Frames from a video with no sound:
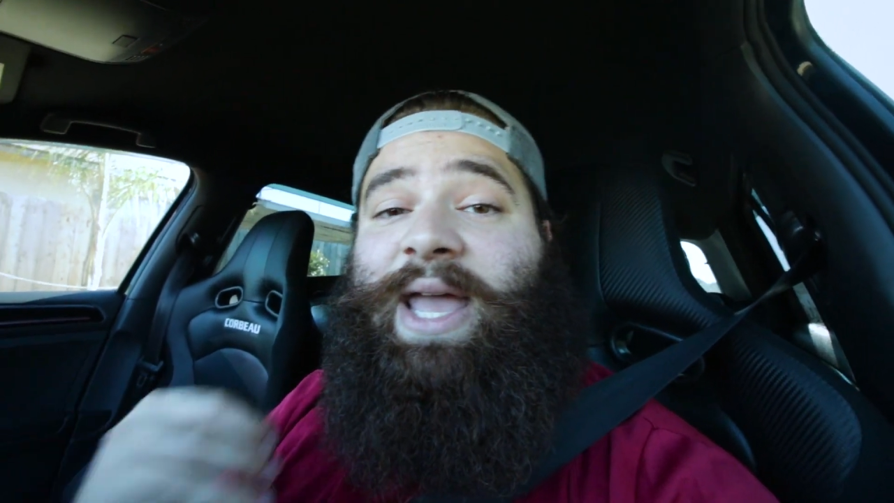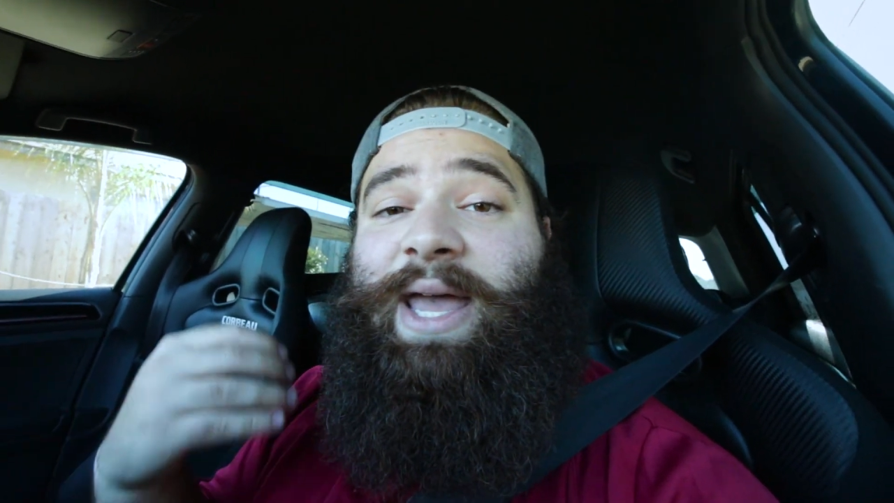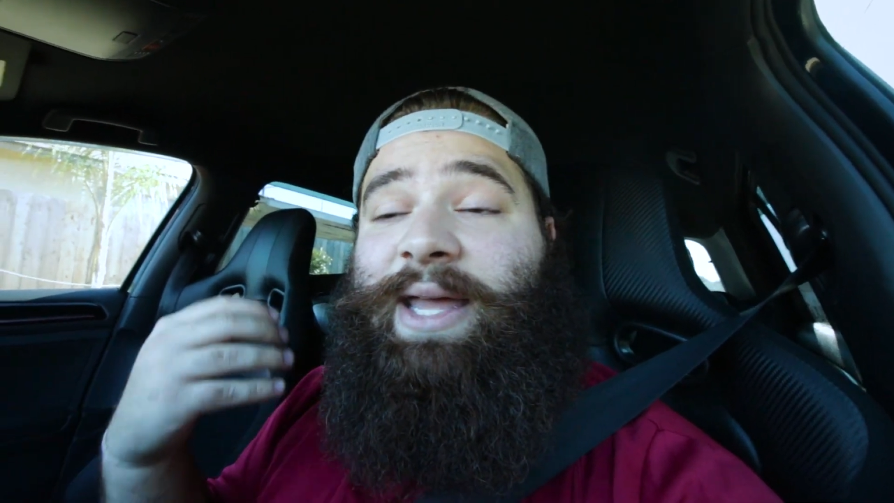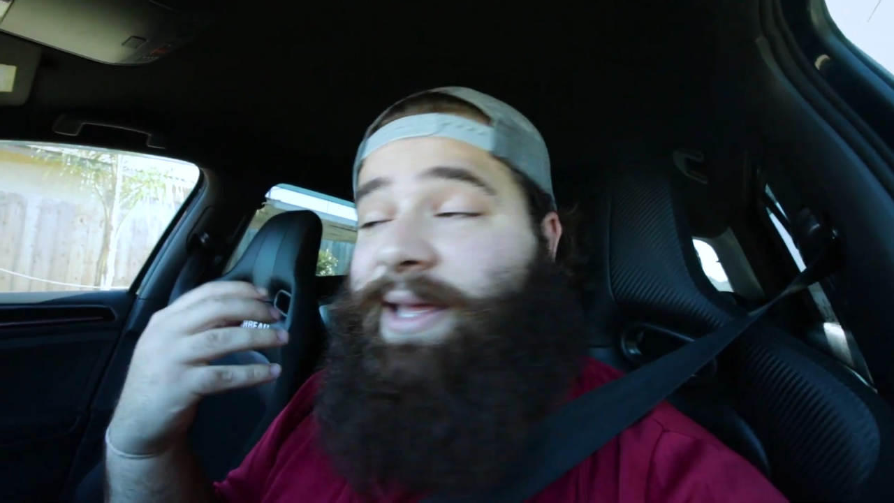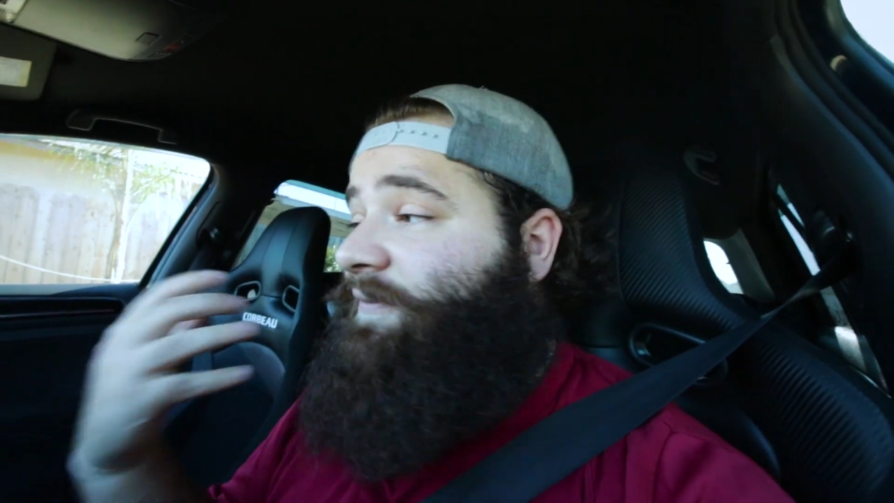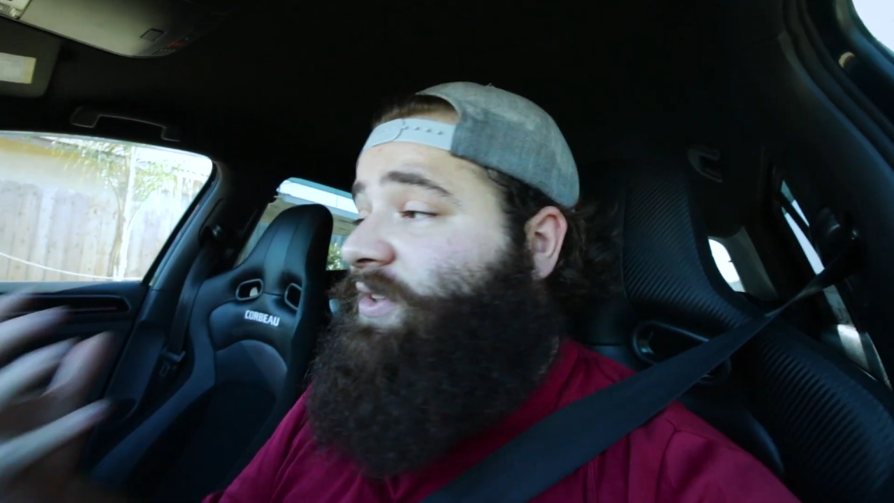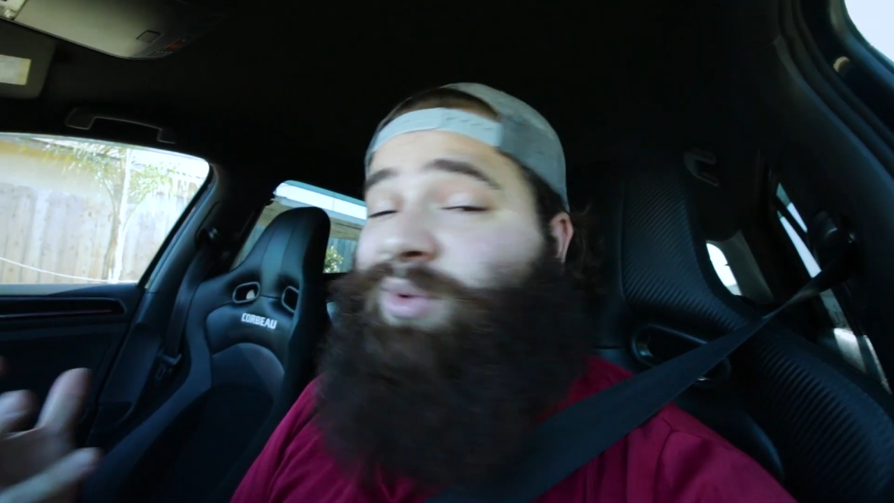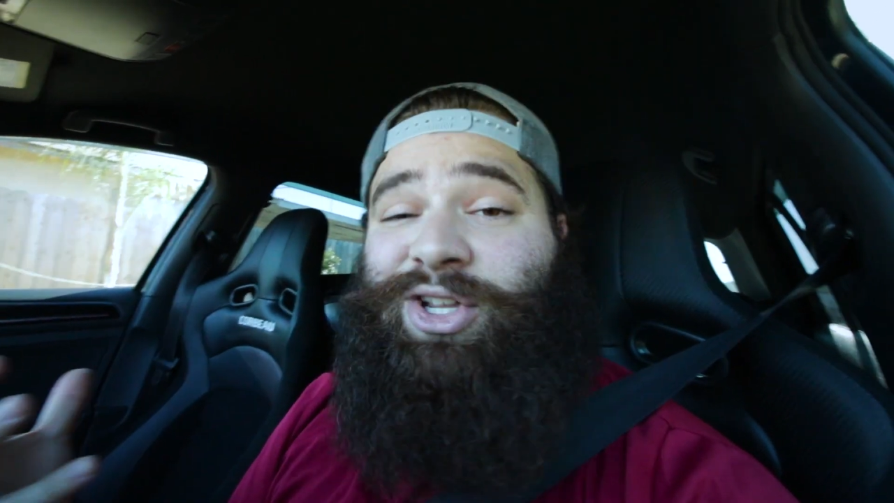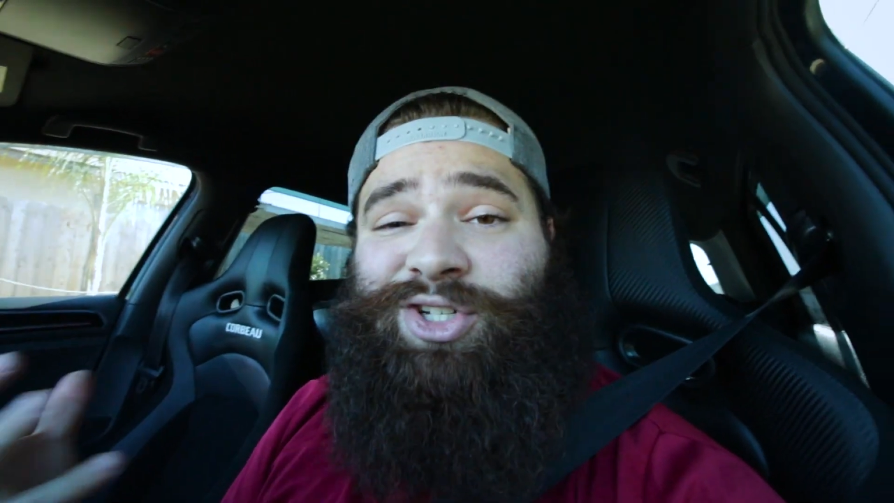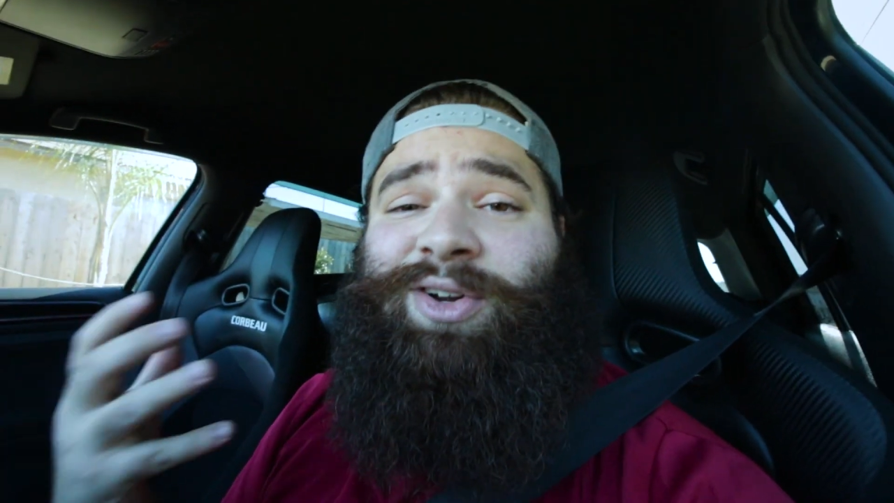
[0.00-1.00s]
if it's
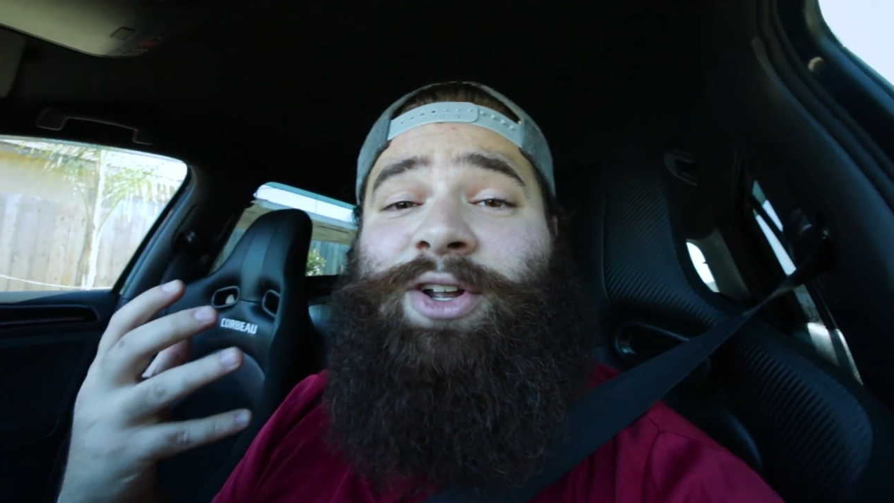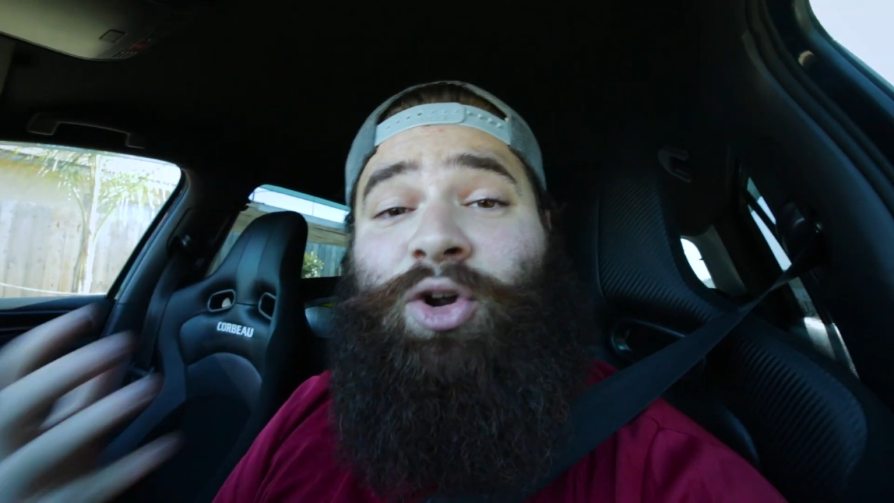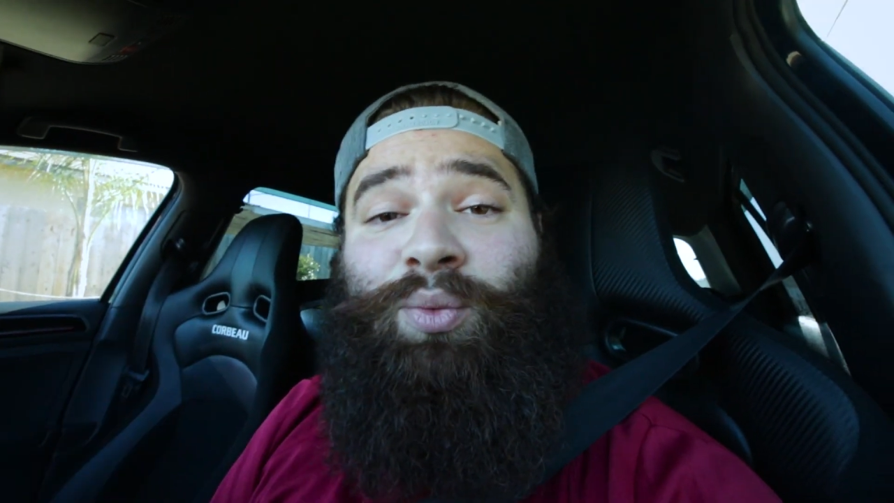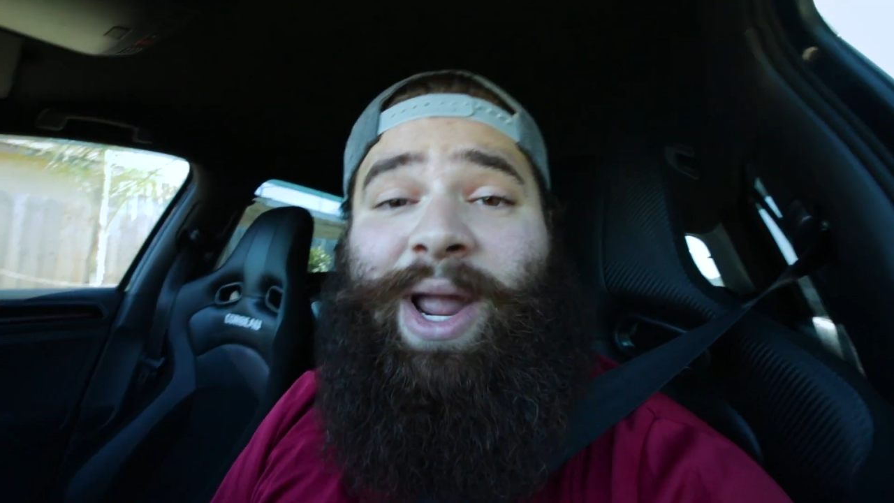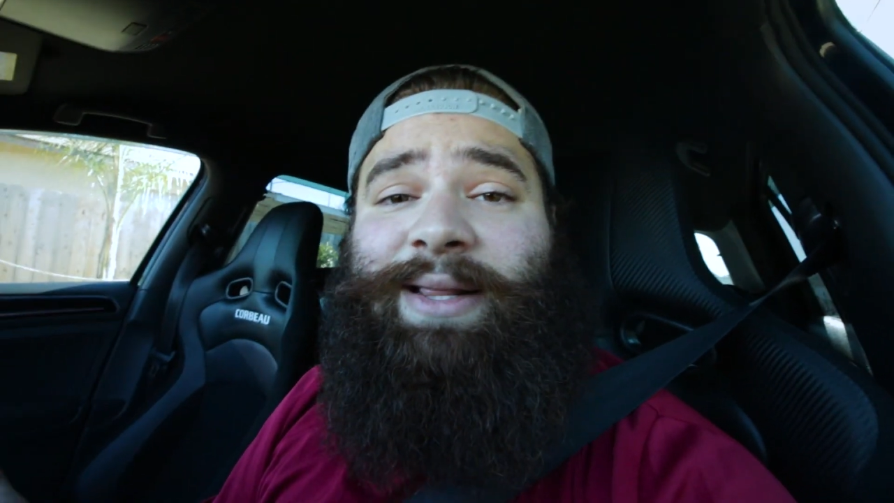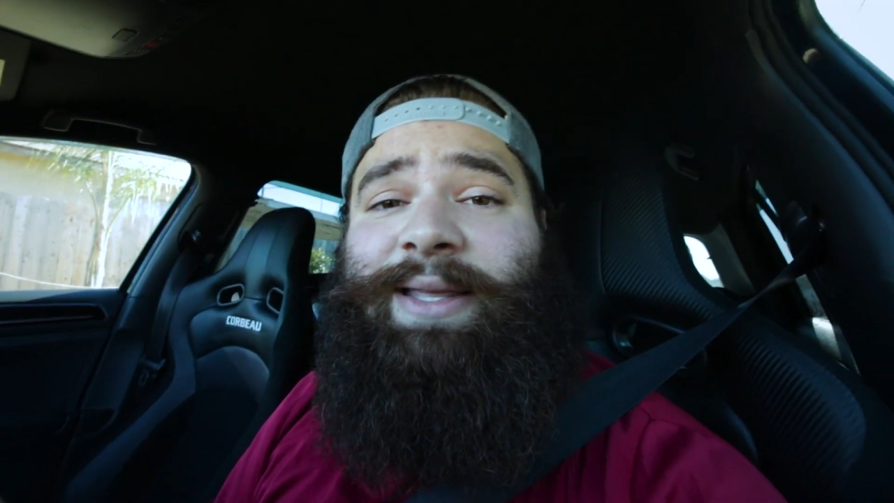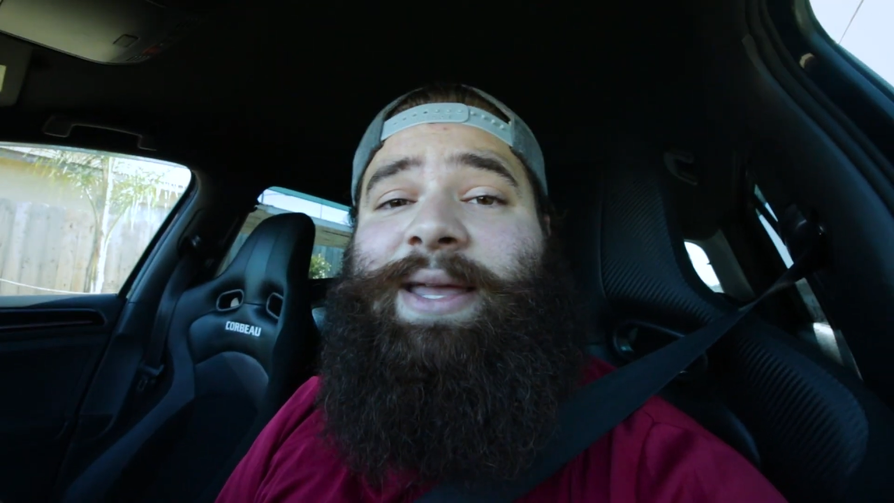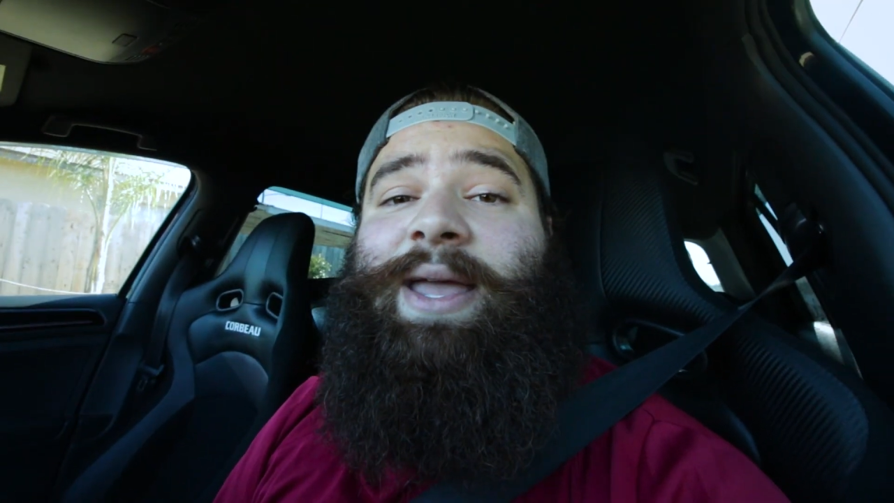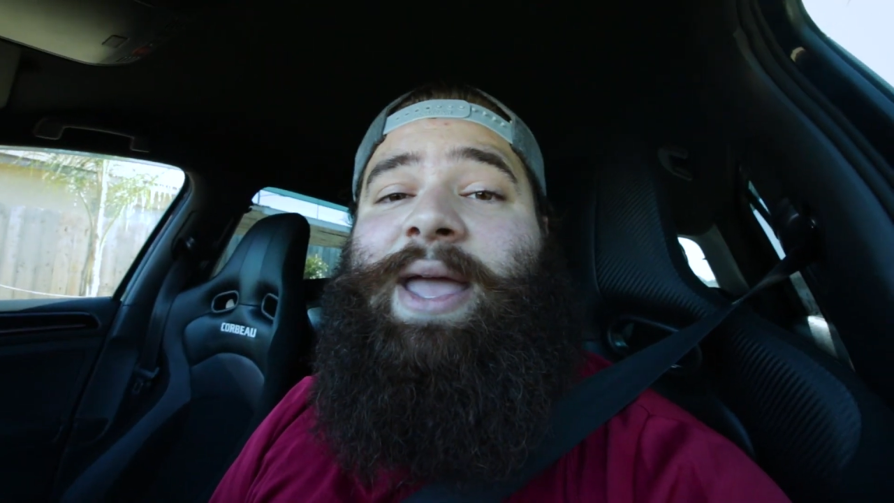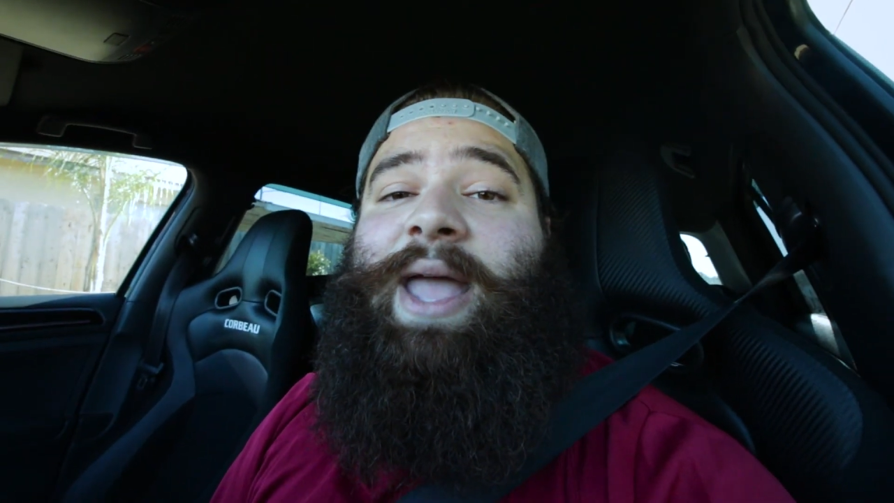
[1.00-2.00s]
registering correctly